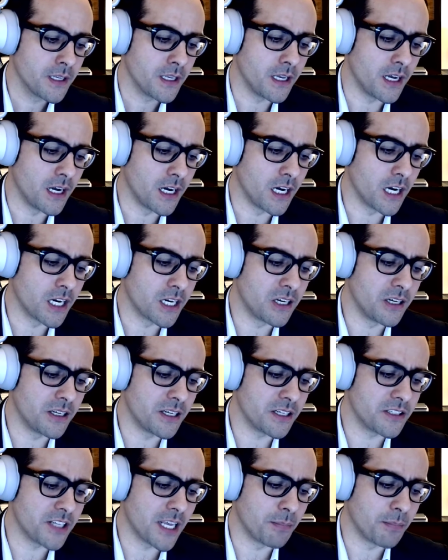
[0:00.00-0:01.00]
A good
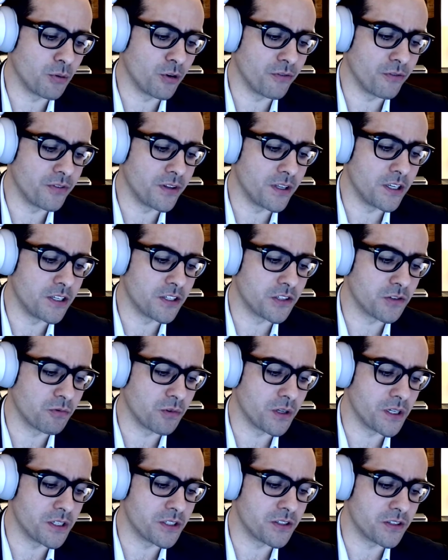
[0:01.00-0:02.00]
example of this
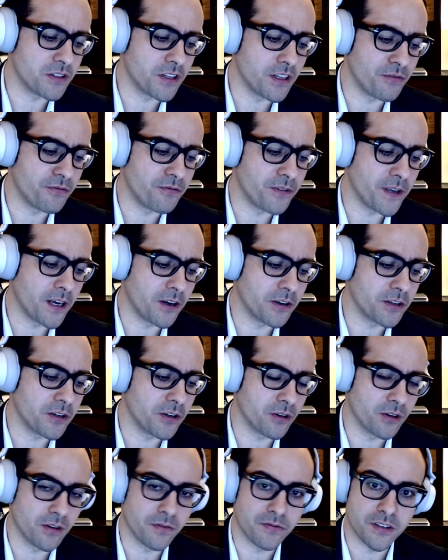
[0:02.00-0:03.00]
was the
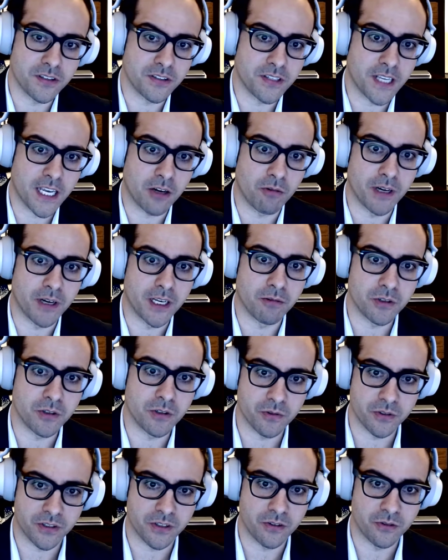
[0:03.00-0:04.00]
failure of the Segway,
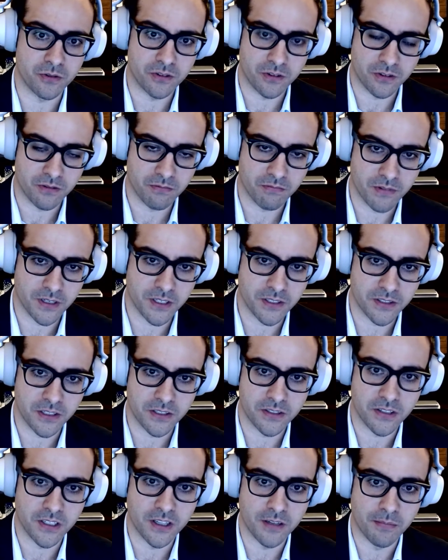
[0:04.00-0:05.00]
which was those things that you
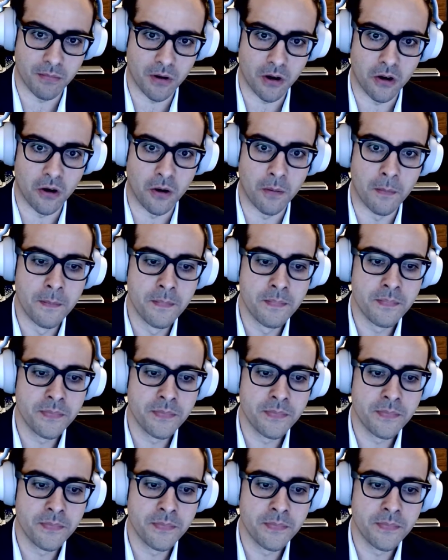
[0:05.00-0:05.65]
see in the mall.